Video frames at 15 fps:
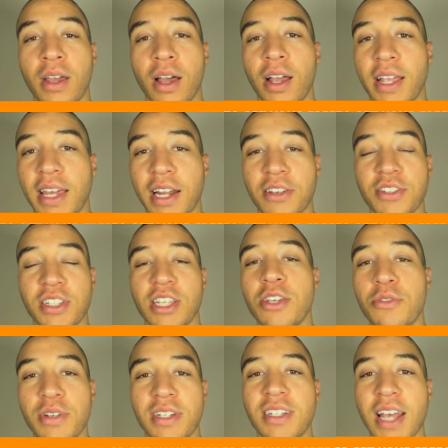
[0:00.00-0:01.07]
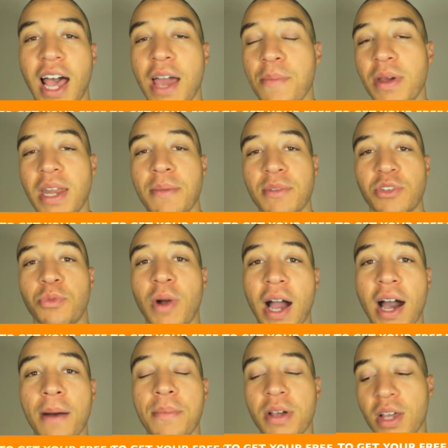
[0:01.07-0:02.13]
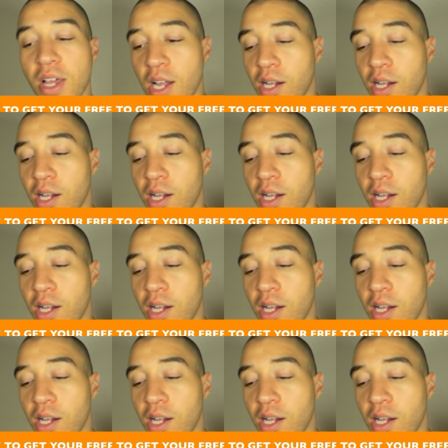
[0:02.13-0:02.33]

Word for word: Again, I'll see you inside. My name is Rob.